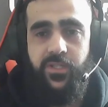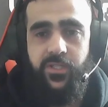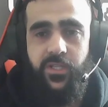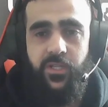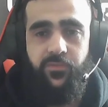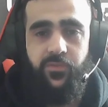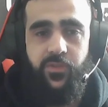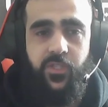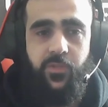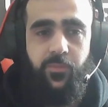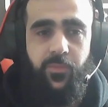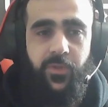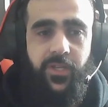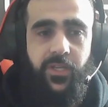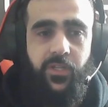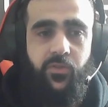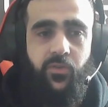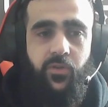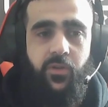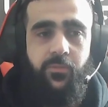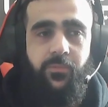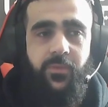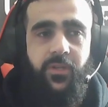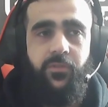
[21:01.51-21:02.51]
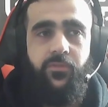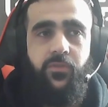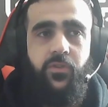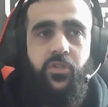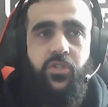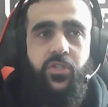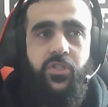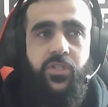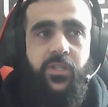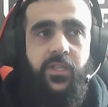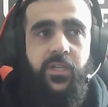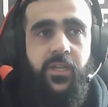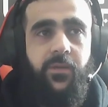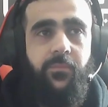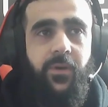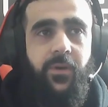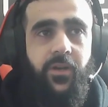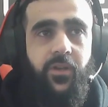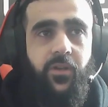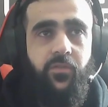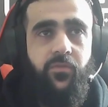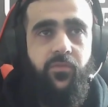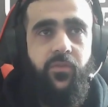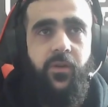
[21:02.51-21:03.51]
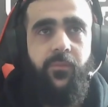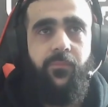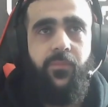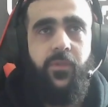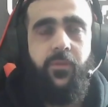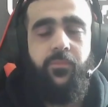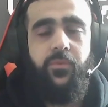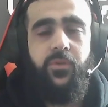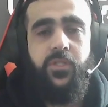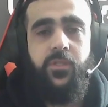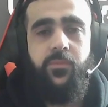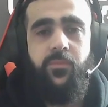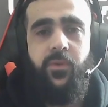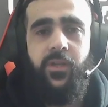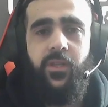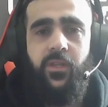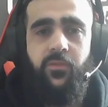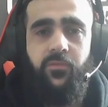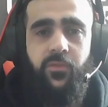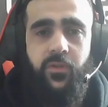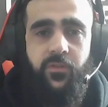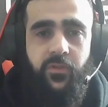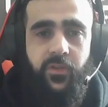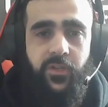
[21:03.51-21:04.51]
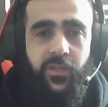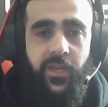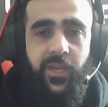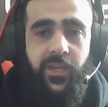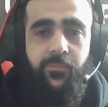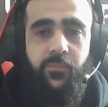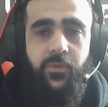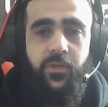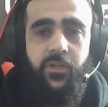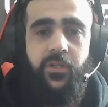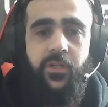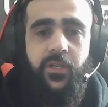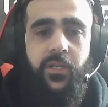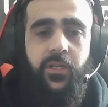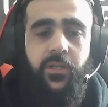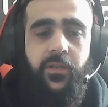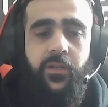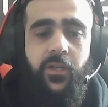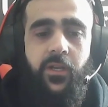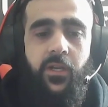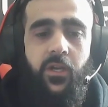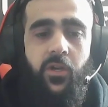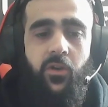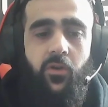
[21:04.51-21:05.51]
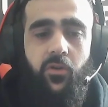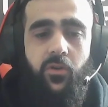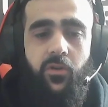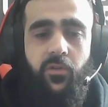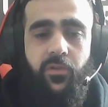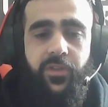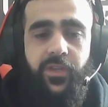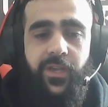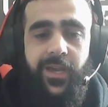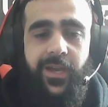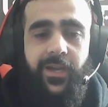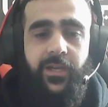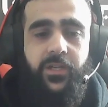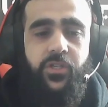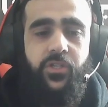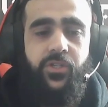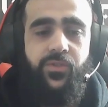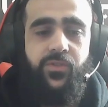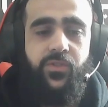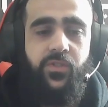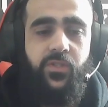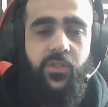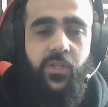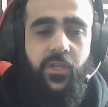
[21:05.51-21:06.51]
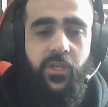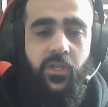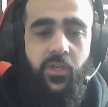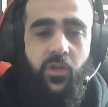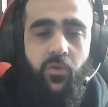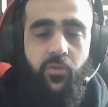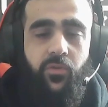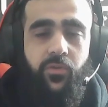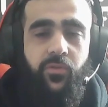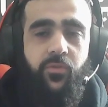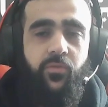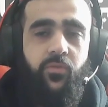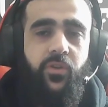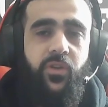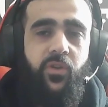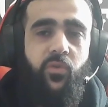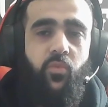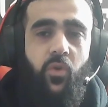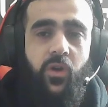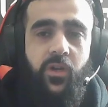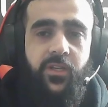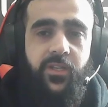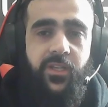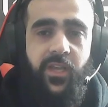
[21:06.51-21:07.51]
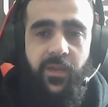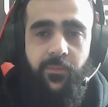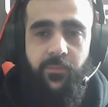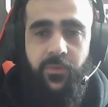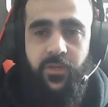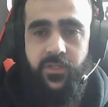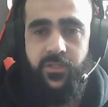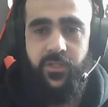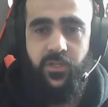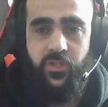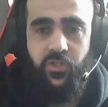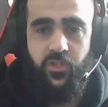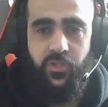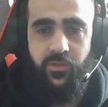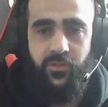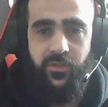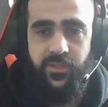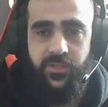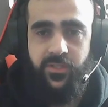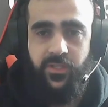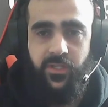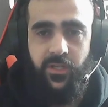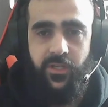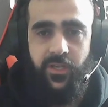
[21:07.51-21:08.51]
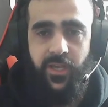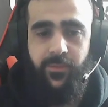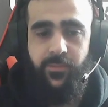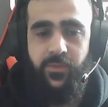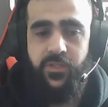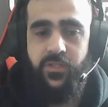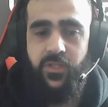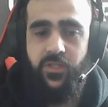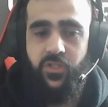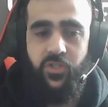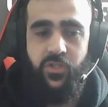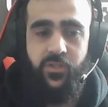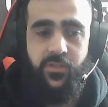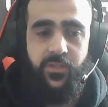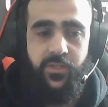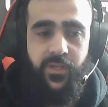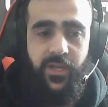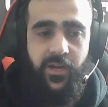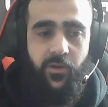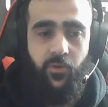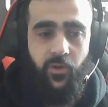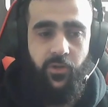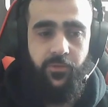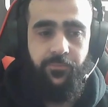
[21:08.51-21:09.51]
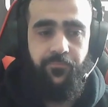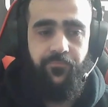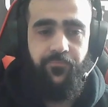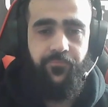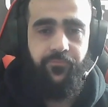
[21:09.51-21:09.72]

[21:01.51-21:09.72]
self-explanatory, but if you just think about it from the perspective of a gamer and all the actions they go through in one gaming session. Let's say a gaming session is an hour.